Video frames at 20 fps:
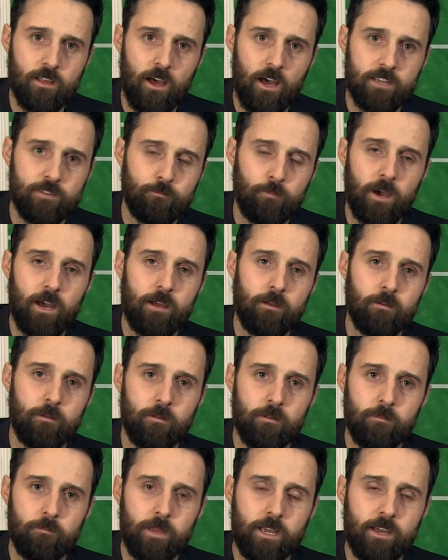lost,
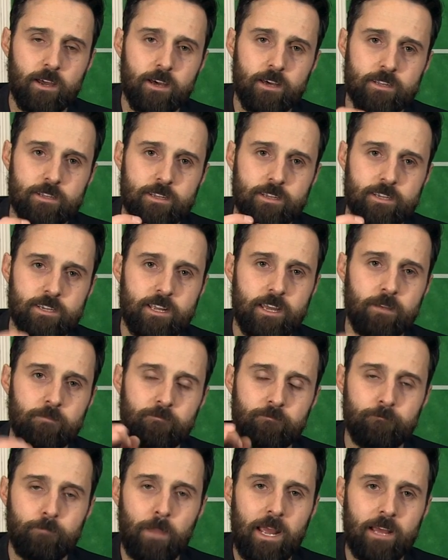but because
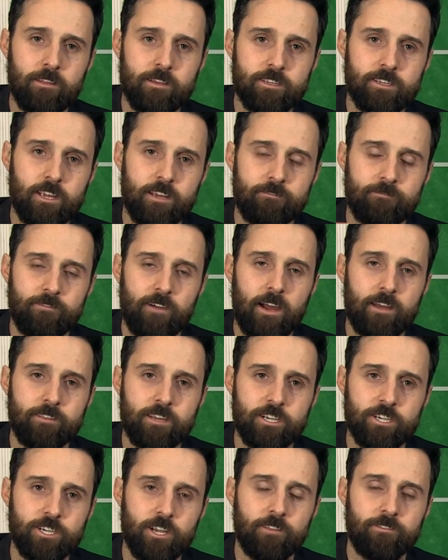Skip Bayless can
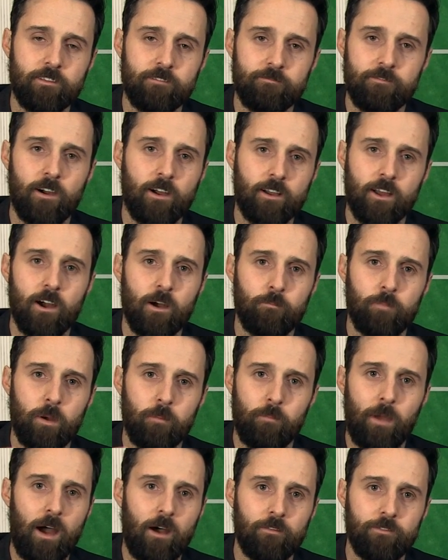finally shut the fuck up
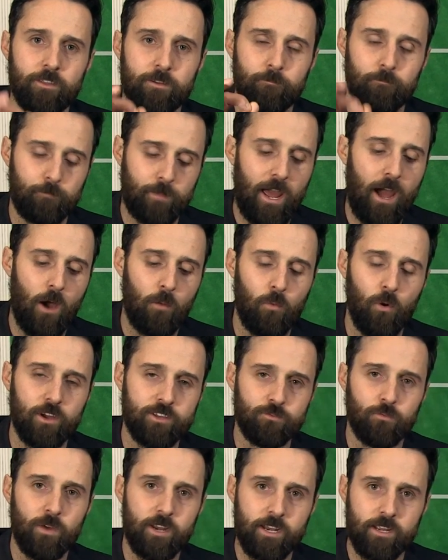about the
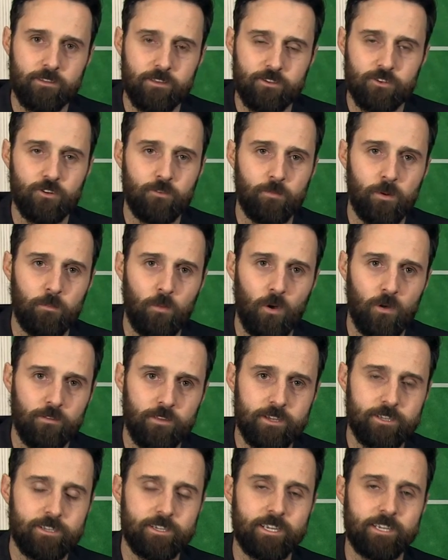Cowboys winning the Super Bowl
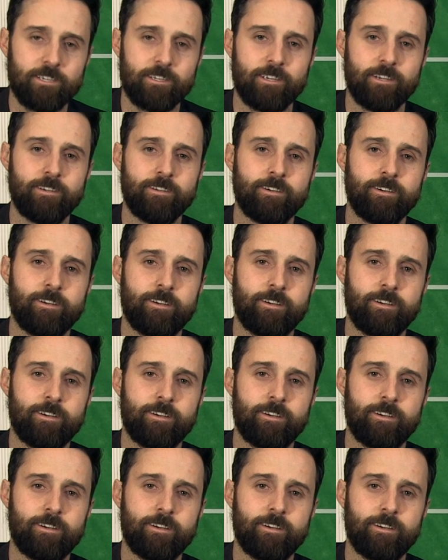this season.